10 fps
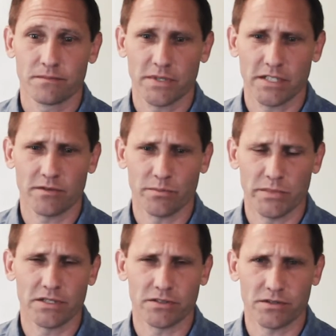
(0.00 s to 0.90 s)
be able to
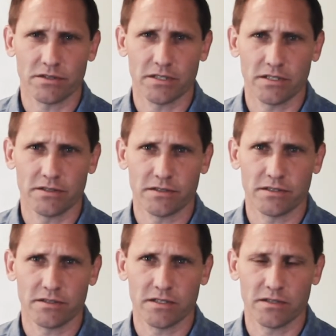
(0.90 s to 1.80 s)
minister to
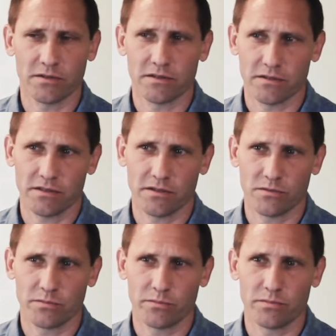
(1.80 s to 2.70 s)
others, and you know,